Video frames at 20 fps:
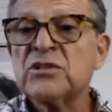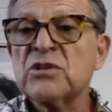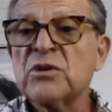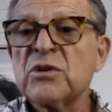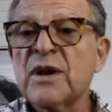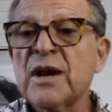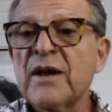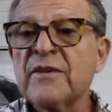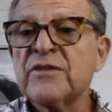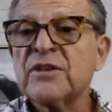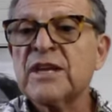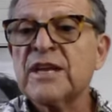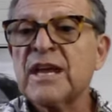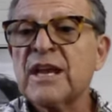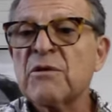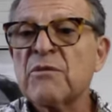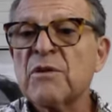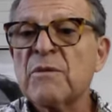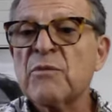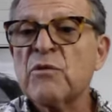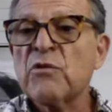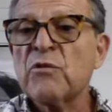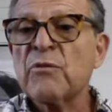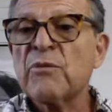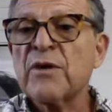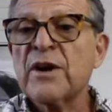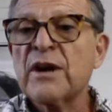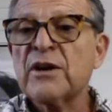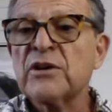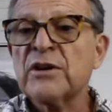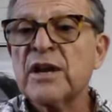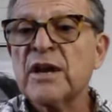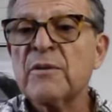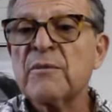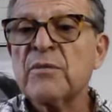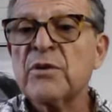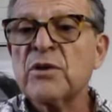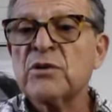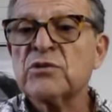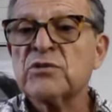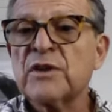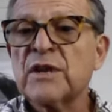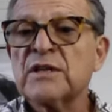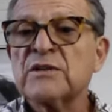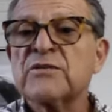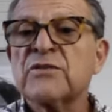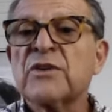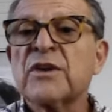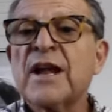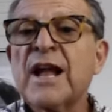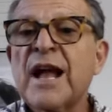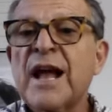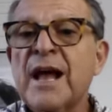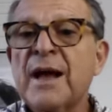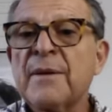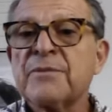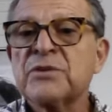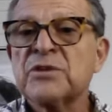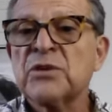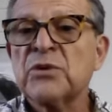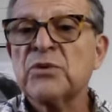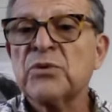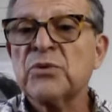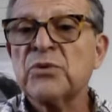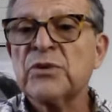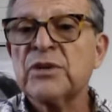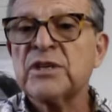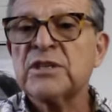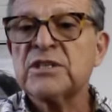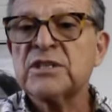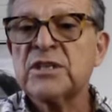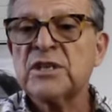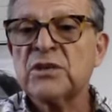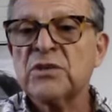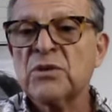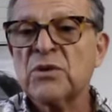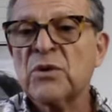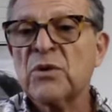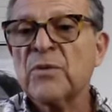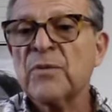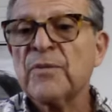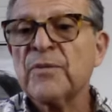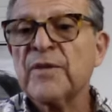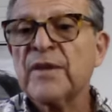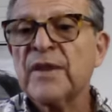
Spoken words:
do you have to get it removed prior to embryo transfer? Absolutely, Cito.